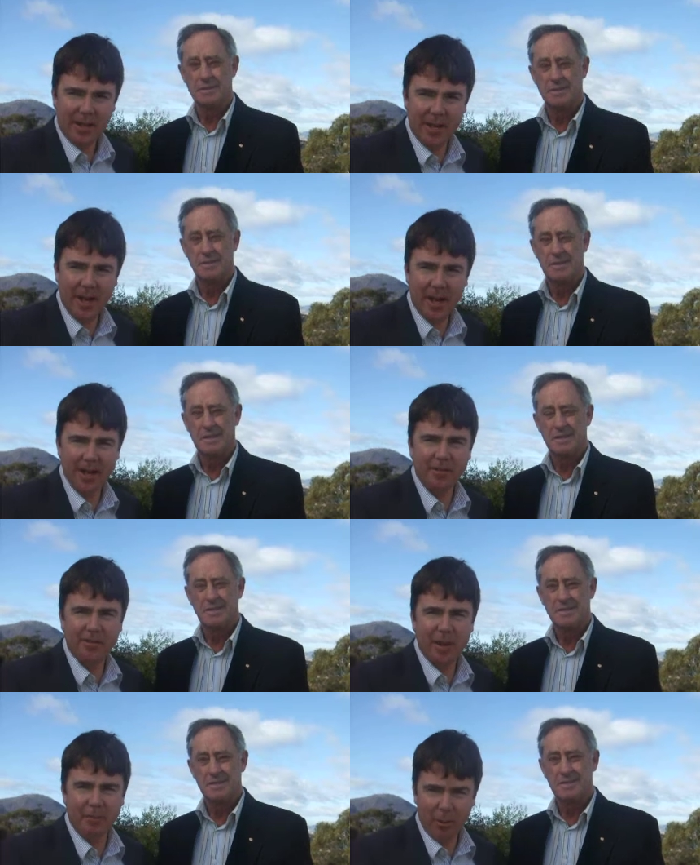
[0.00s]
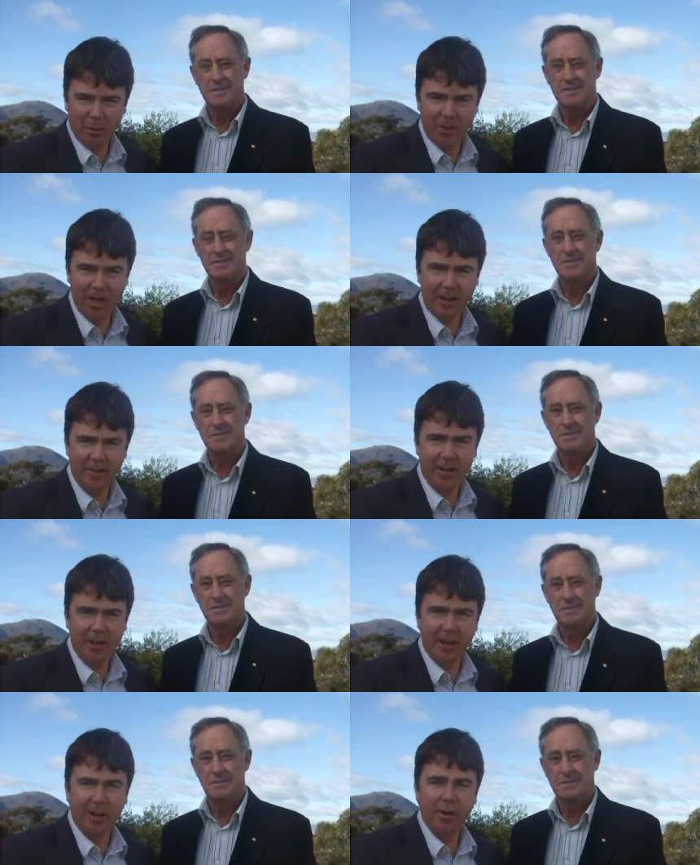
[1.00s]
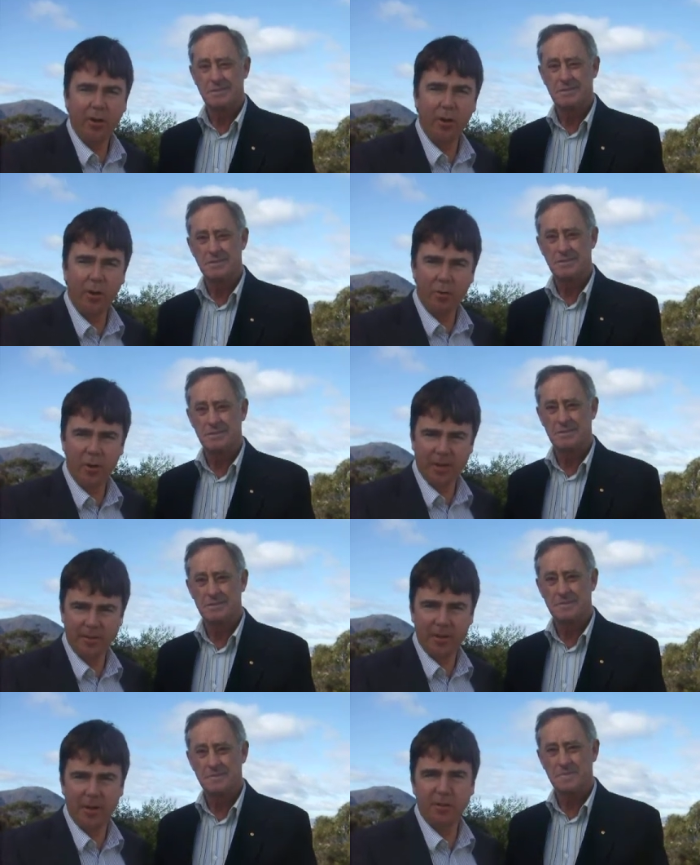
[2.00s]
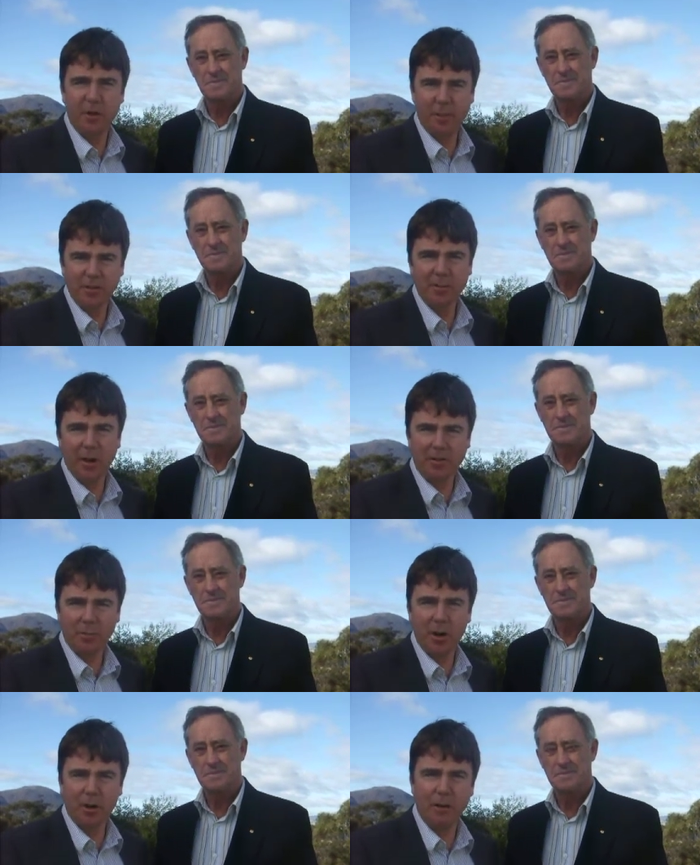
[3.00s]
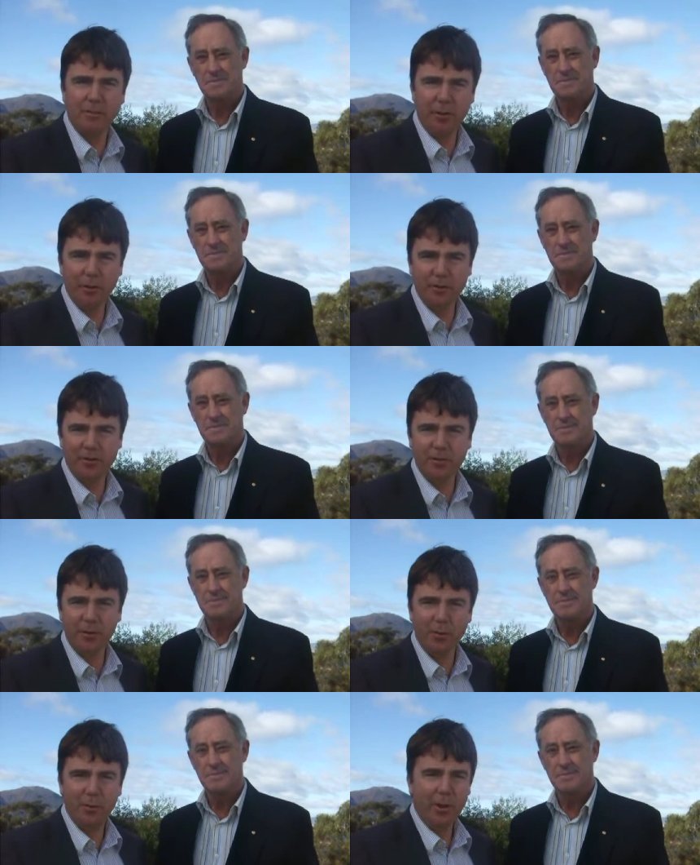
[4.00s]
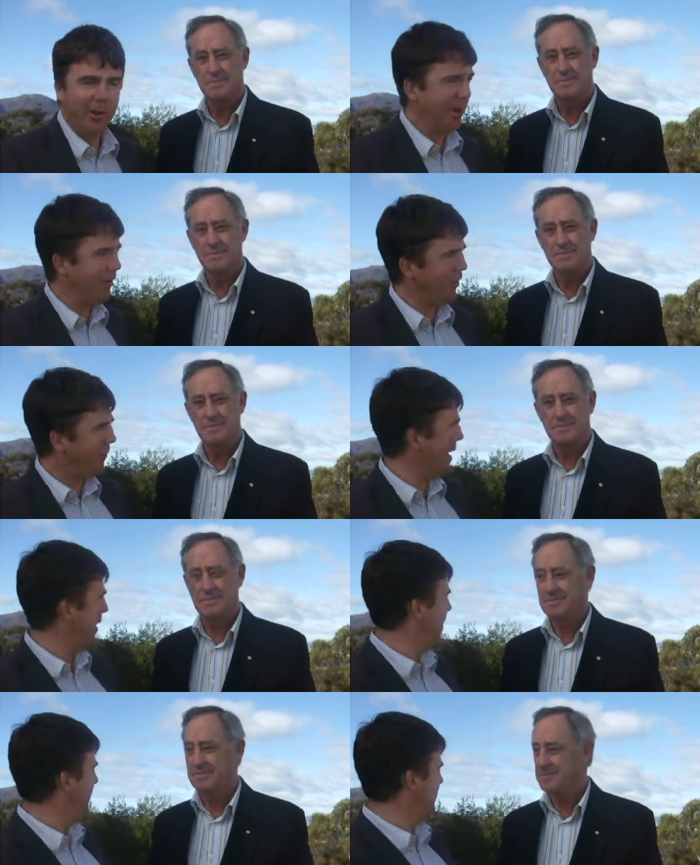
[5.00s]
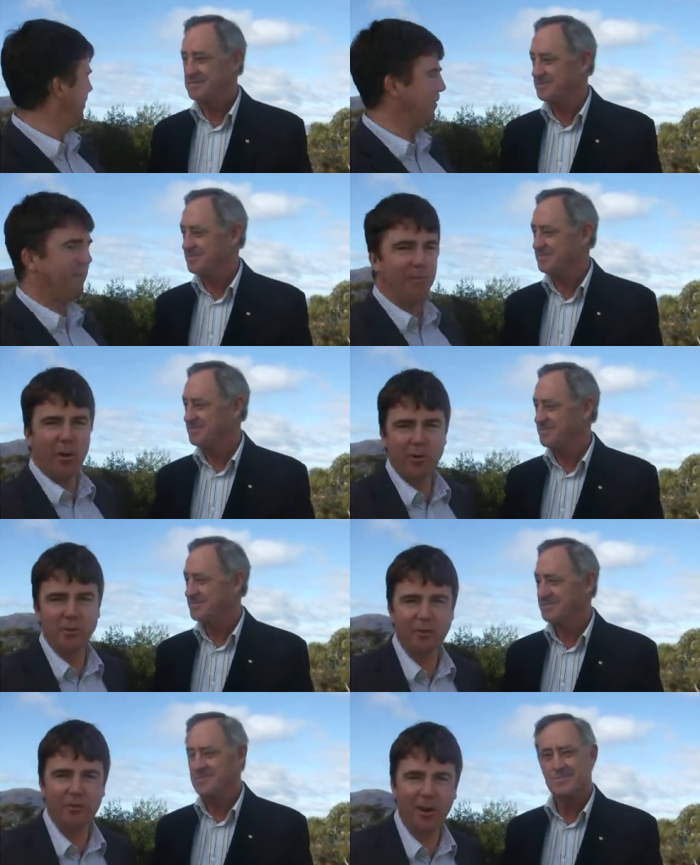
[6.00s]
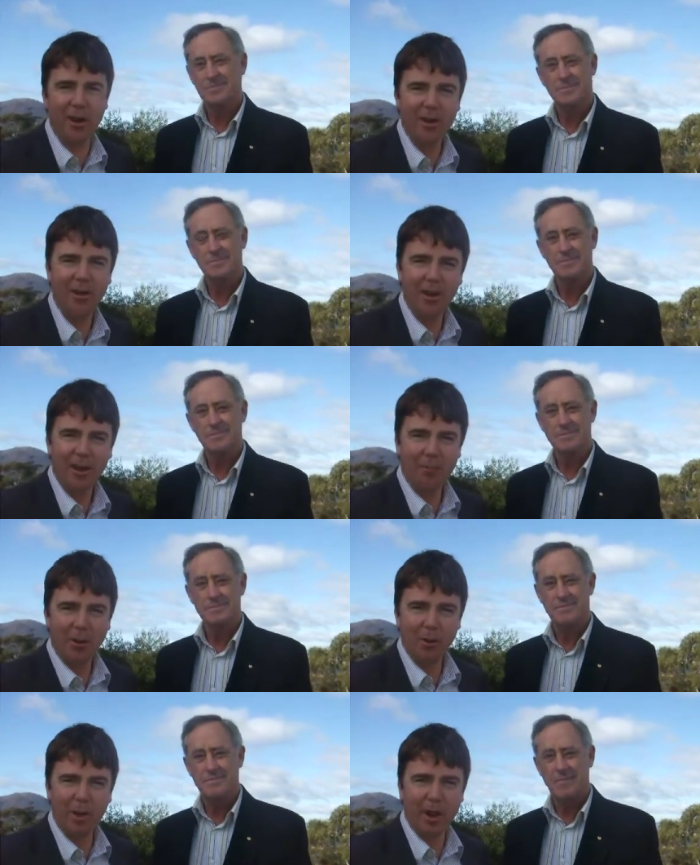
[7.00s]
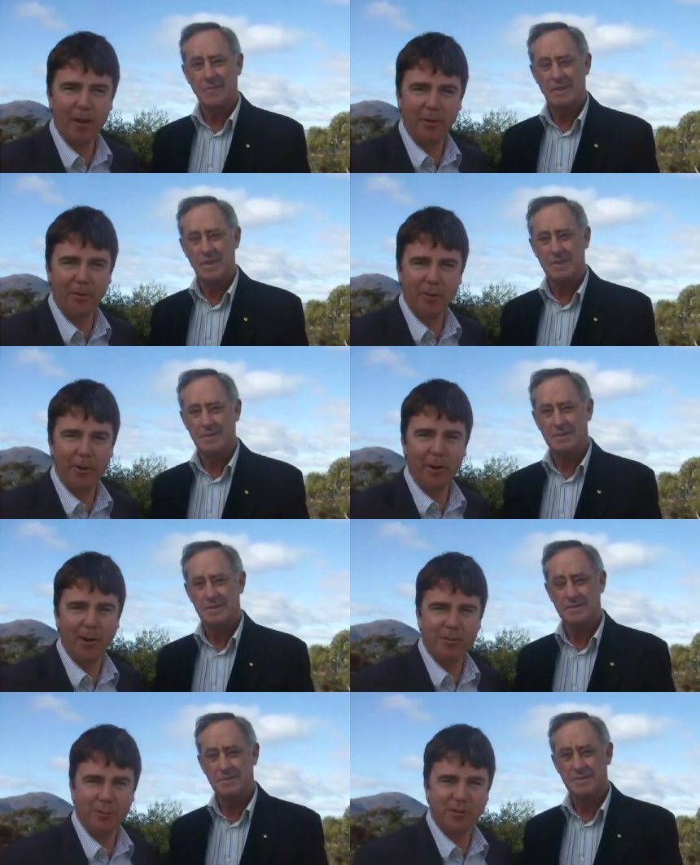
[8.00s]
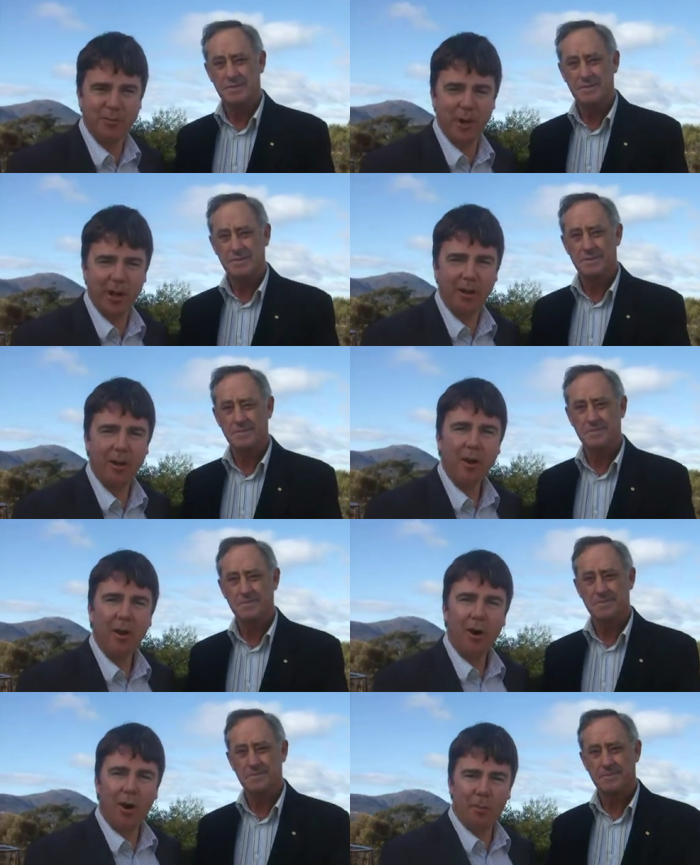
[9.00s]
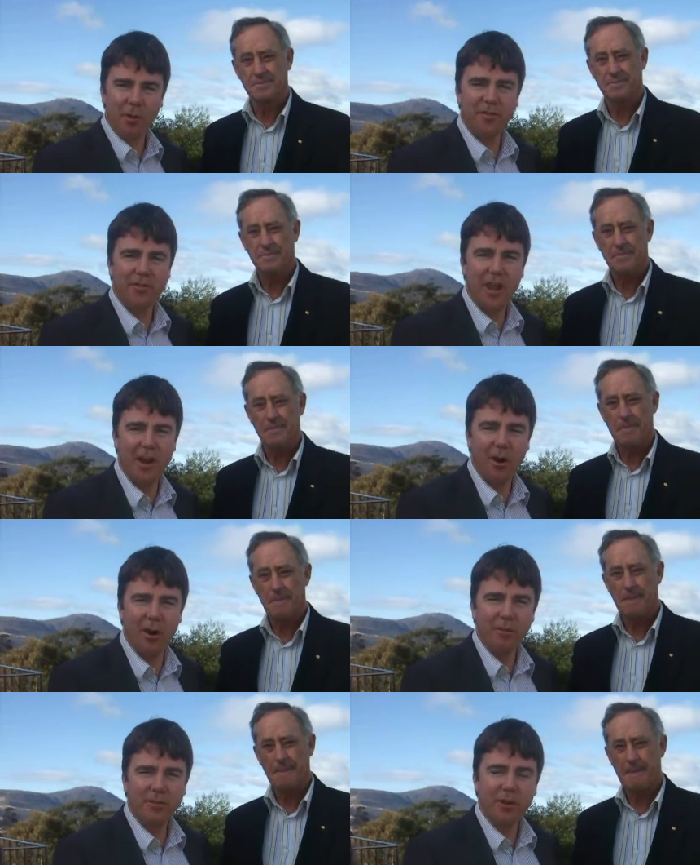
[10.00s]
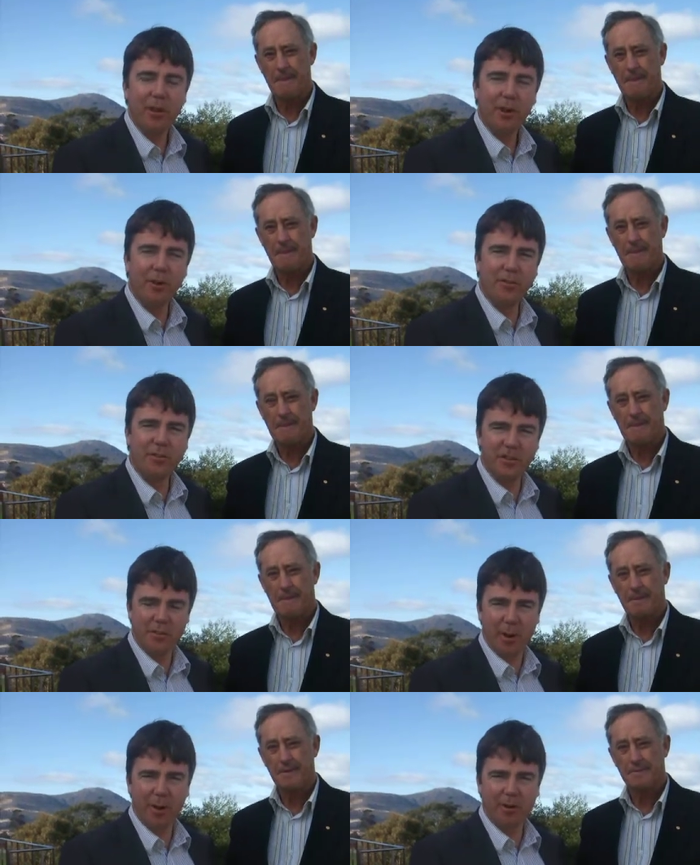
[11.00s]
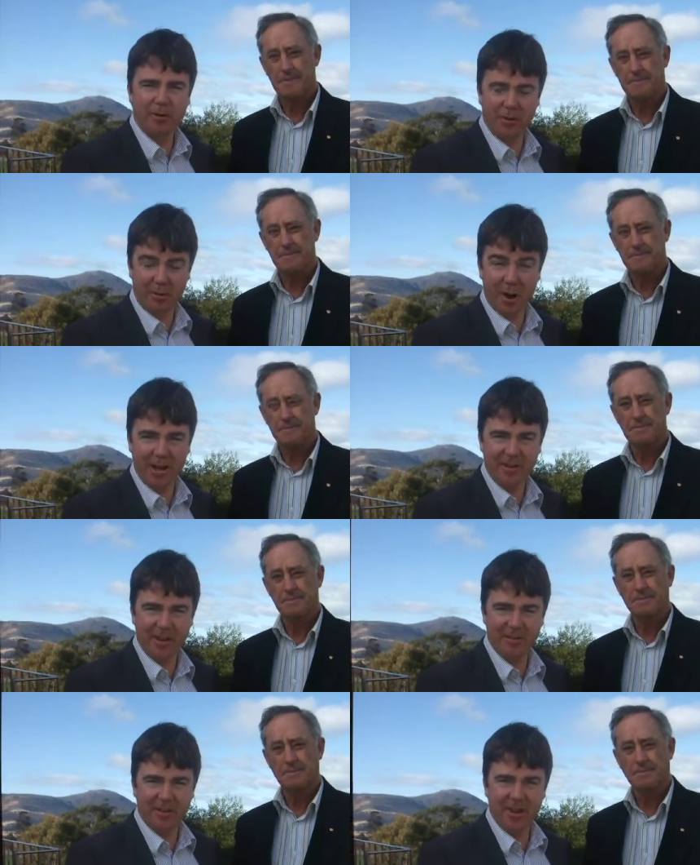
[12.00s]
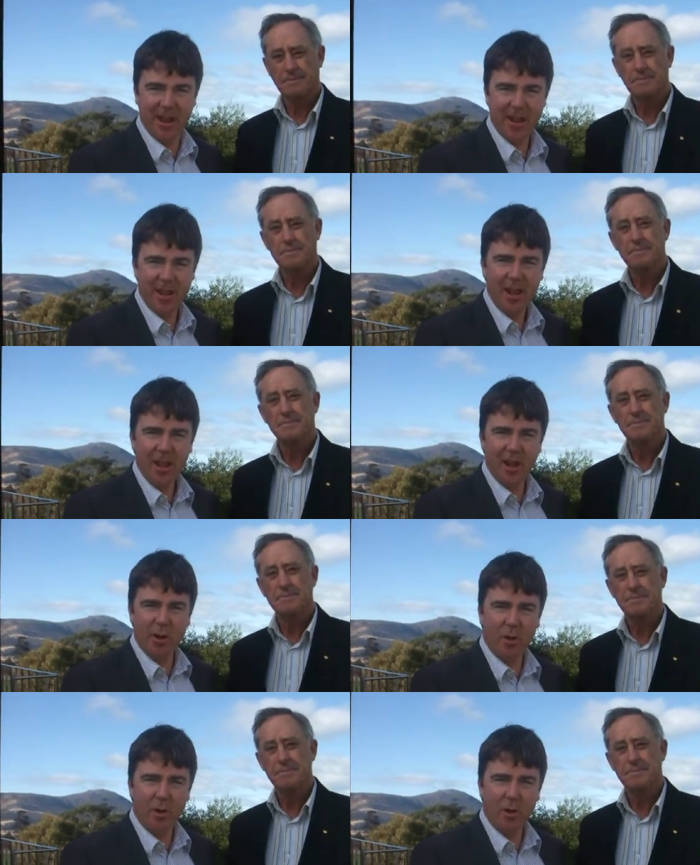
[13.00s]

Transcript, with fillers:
Speaker 1: G'day, it's uh, Bill Jennings here, who runs the time and space programs at your school here at the magnificent St Virgil site, and we're looking over the Derwent as we speak. I'm with Stan Alves, who's just spoken to the grey Tents today, and I